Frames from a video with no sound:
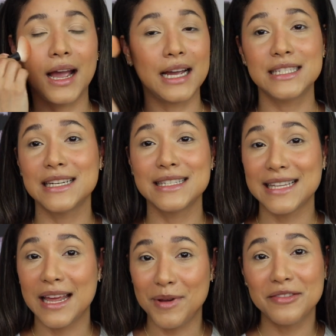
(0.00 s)
I didn't
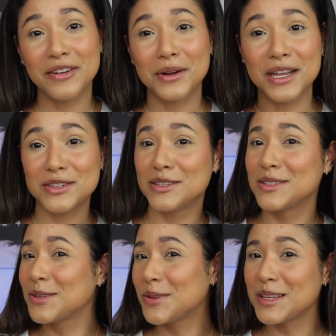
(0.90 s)
set my foundation,
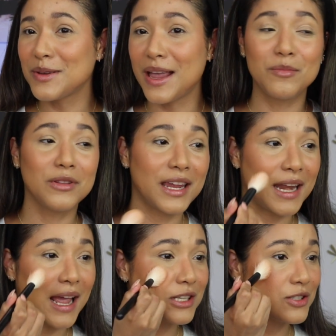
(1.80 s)
so that's why I'm
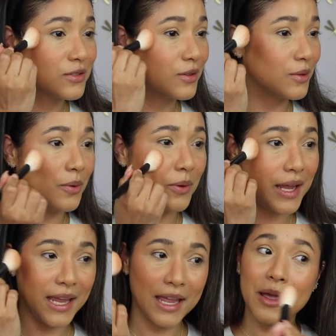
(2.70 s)
looking extra
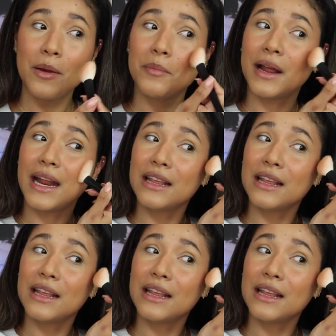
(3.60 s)
glowy, but